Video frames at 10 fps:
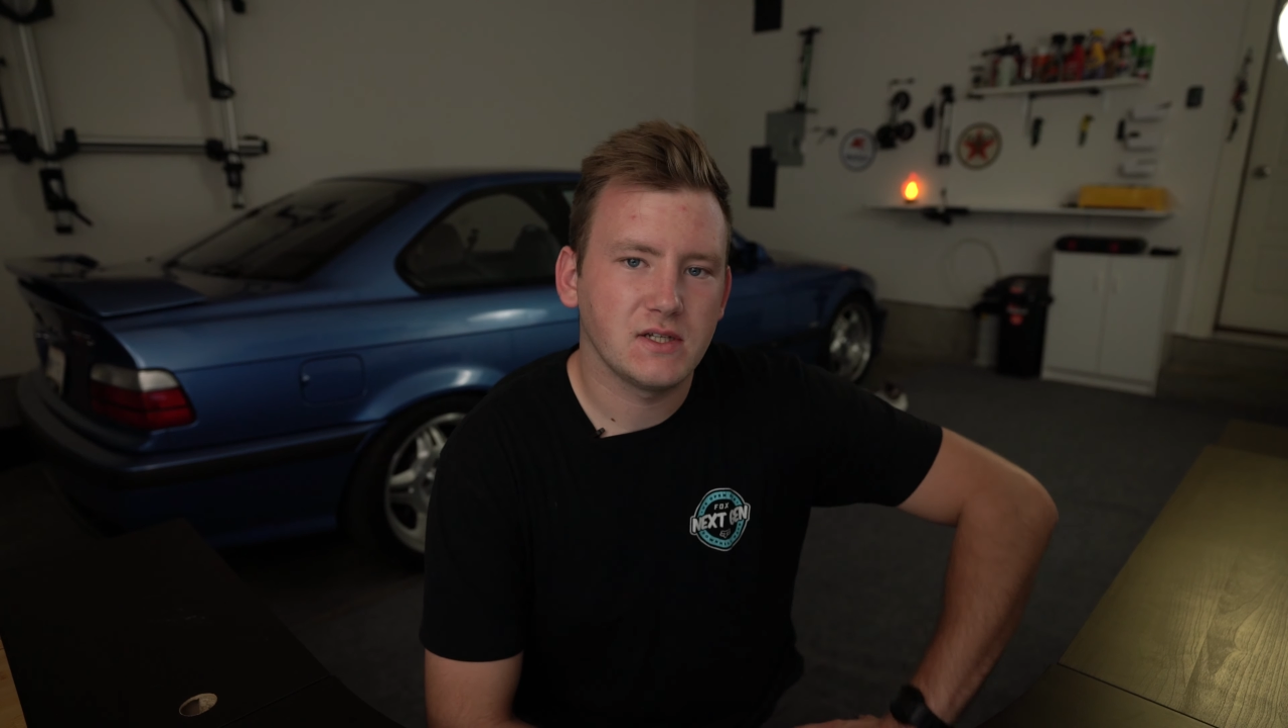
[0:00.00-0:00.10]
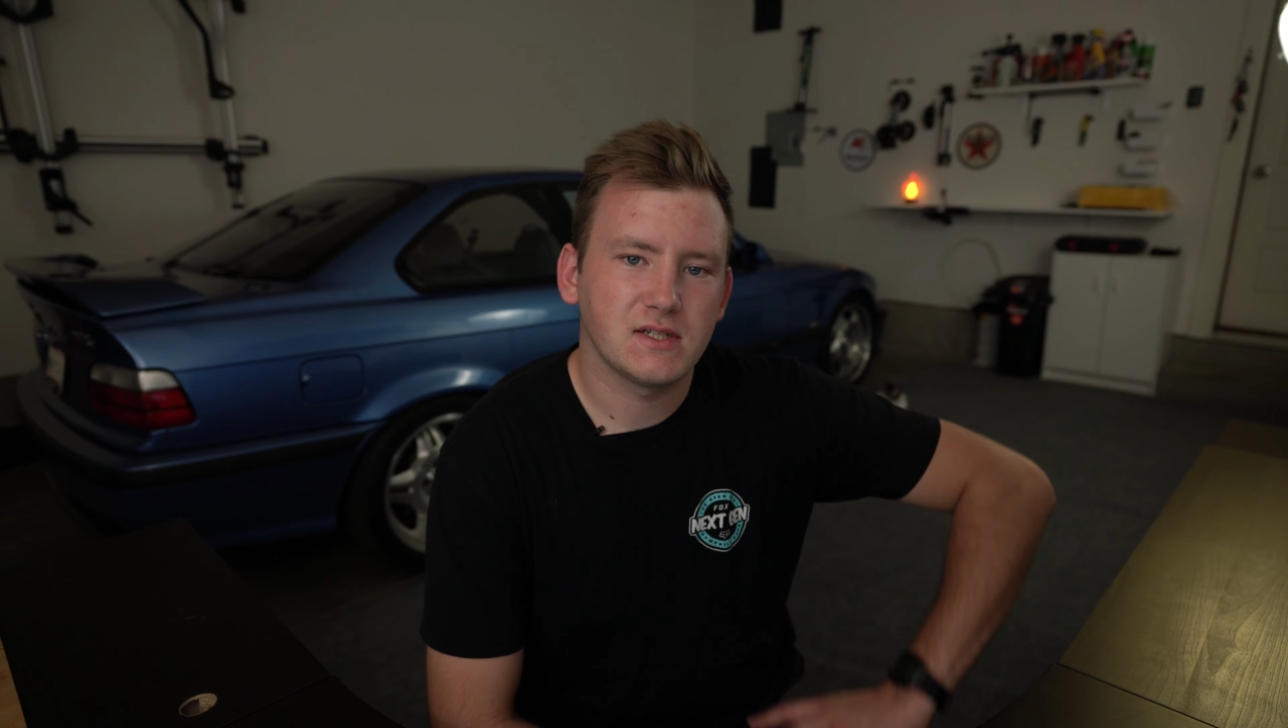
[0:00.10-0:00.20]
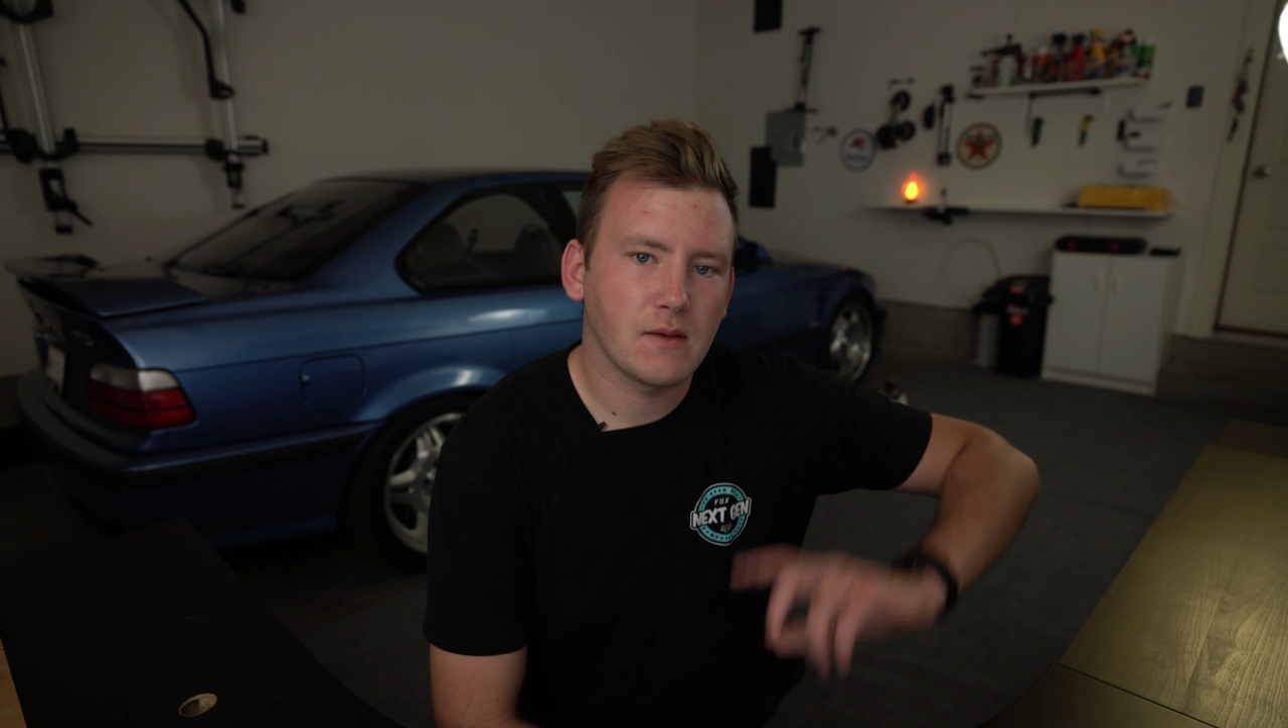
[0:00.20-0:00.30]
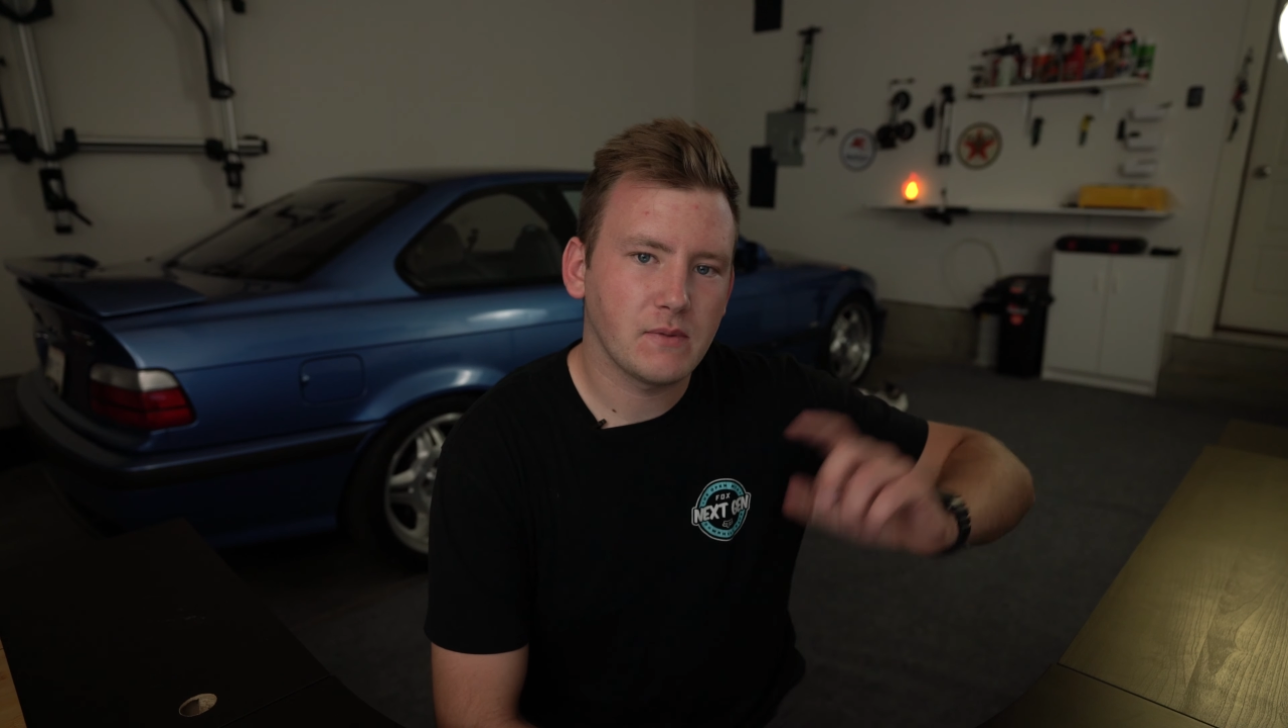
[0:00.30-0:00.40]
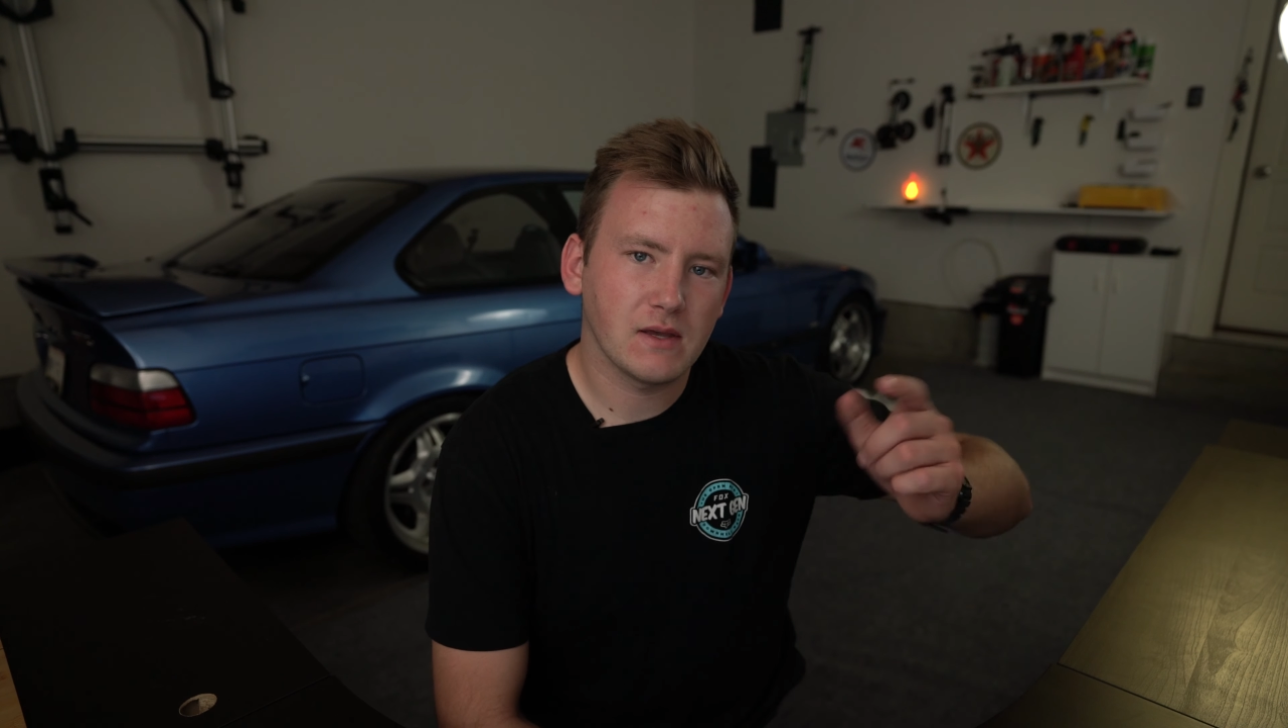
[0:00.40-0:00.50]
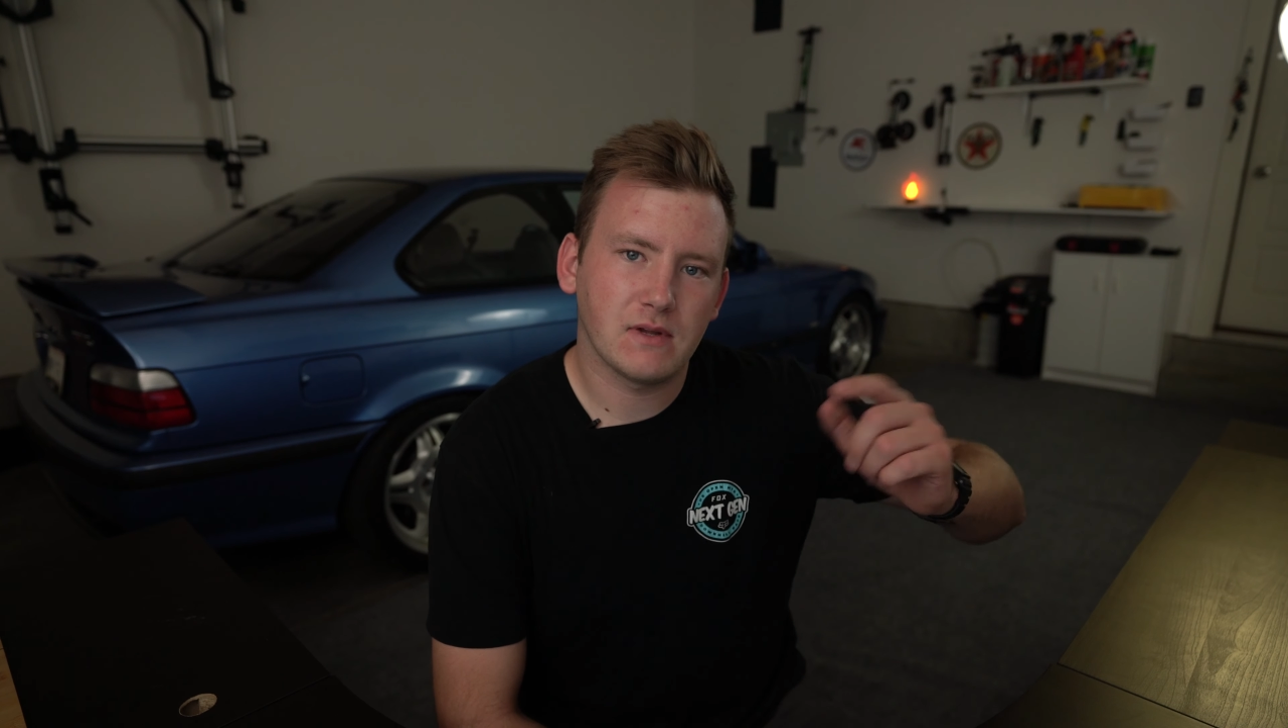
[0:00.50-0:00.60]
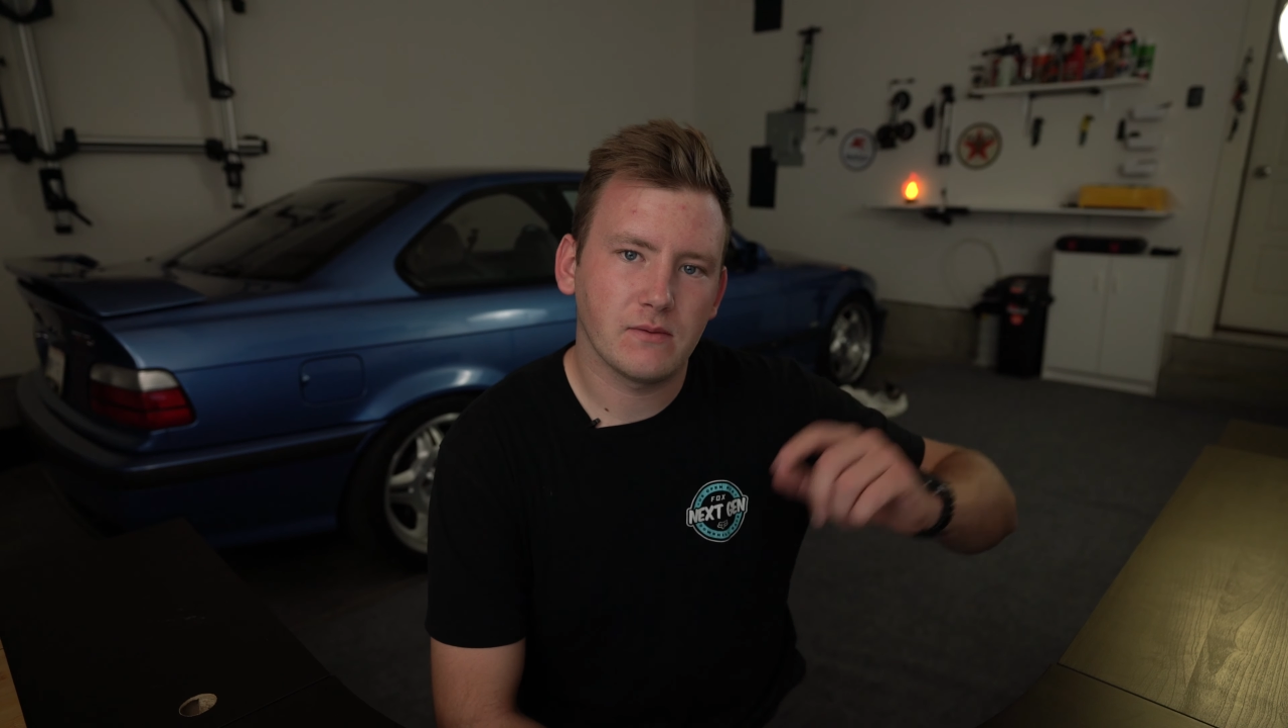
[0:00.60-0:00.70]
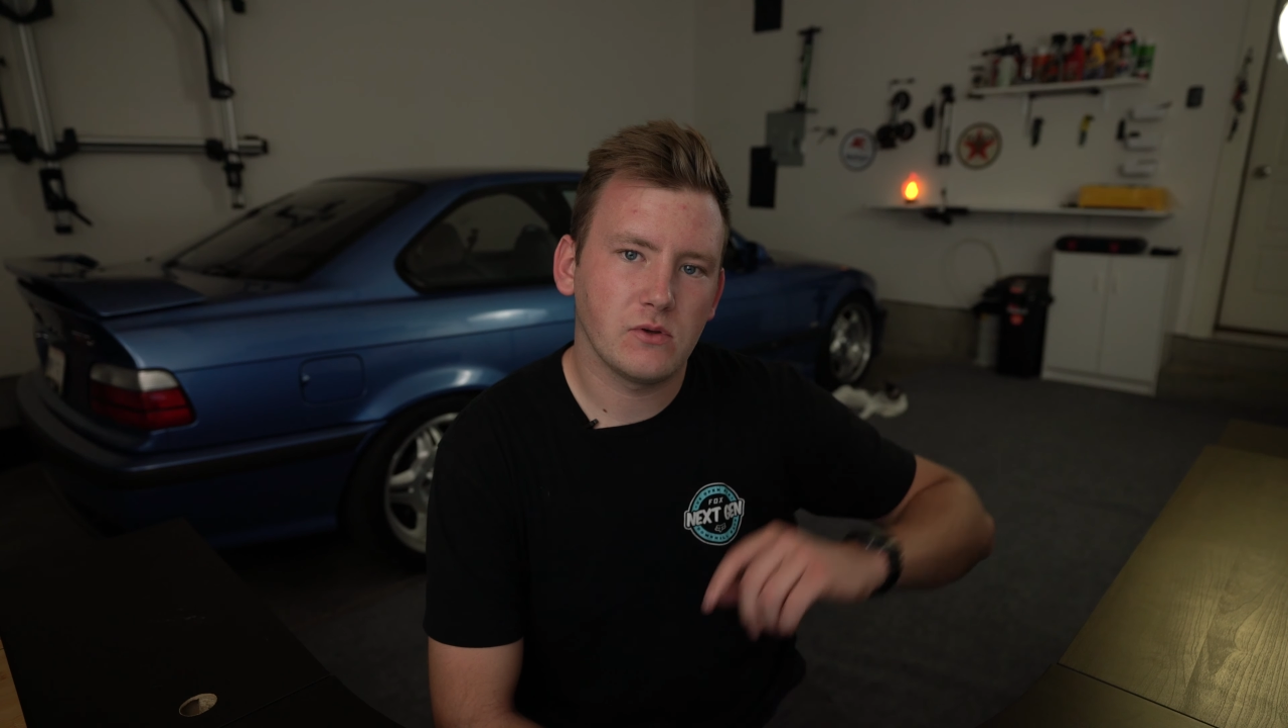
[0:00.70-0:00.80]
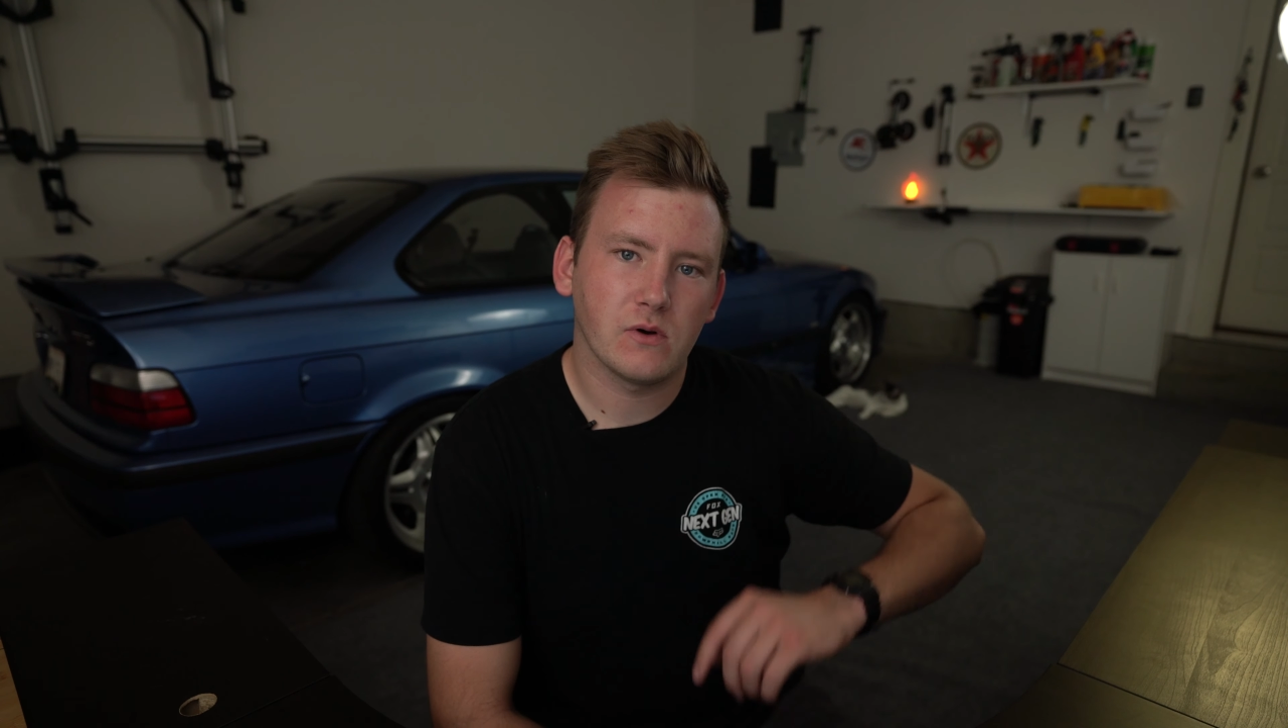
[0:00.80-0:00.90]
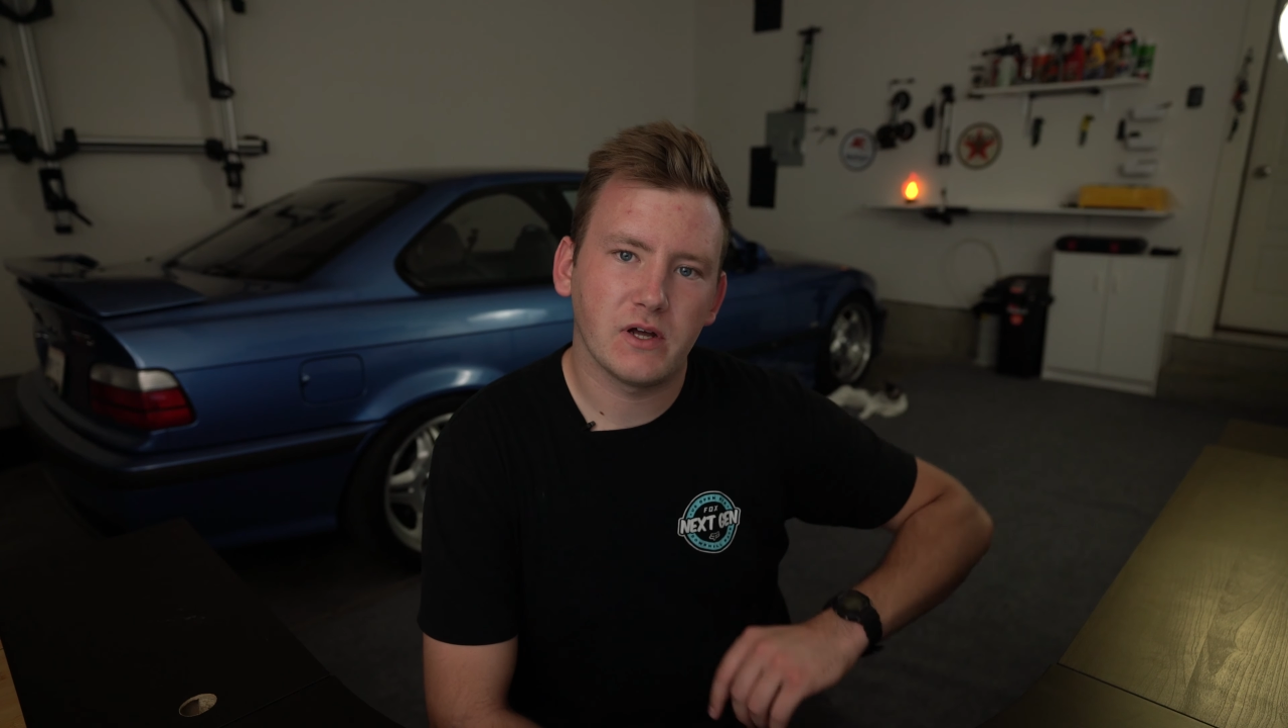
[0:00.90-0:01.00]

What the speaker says: they say BMW